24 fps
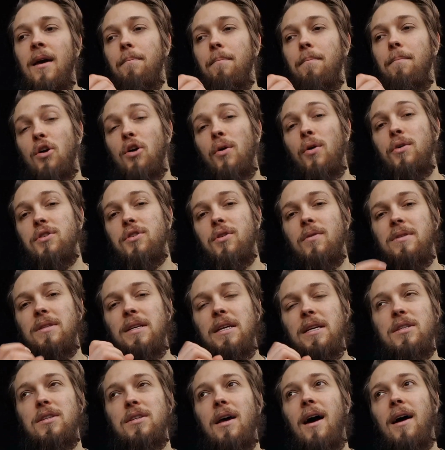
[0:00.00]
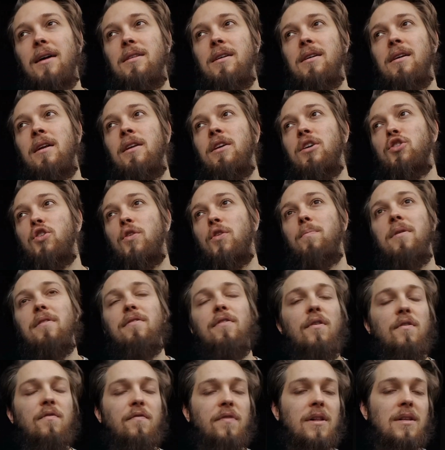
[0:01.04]
But also these ideally should be
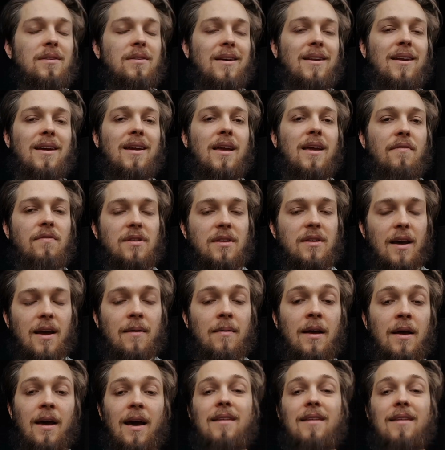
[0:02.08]
fulfilled in a given day.